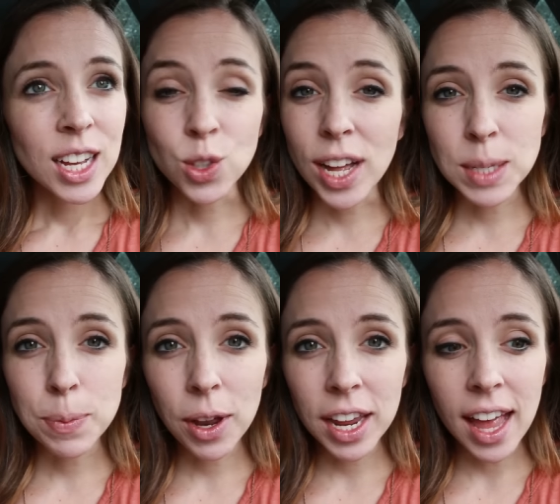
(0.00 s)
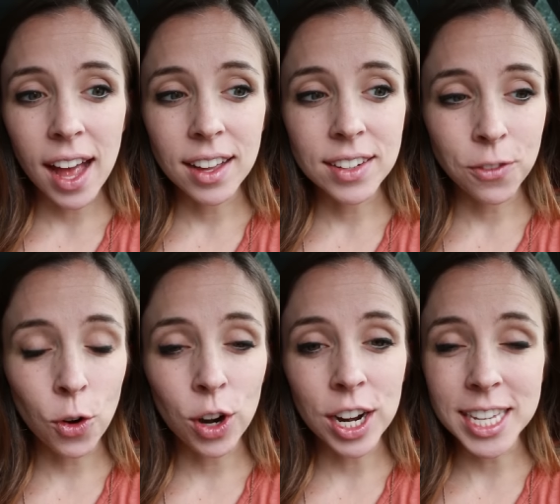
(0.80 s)
So that's about it
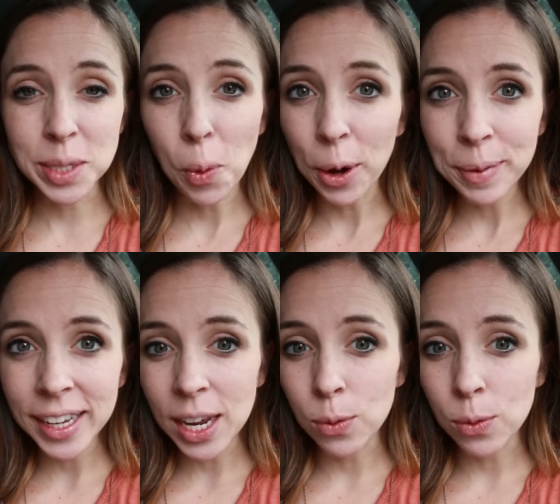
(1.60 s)
for this appointment.